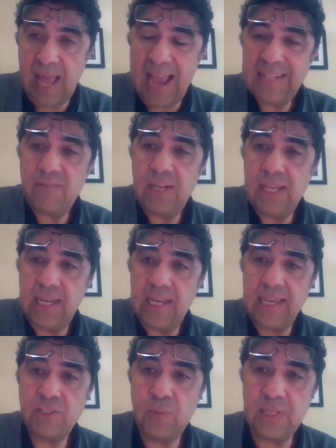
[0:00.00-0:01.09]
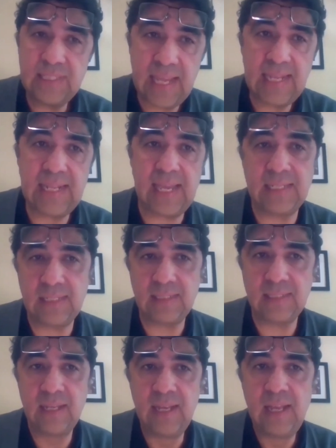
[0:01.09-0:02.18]
actively engage with state
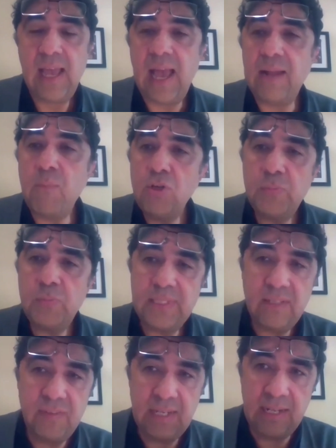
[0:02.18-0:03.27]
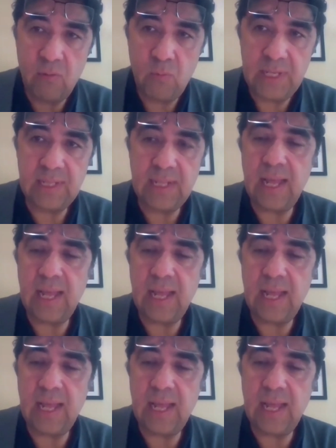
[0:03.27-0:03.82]
agents, and more specifically with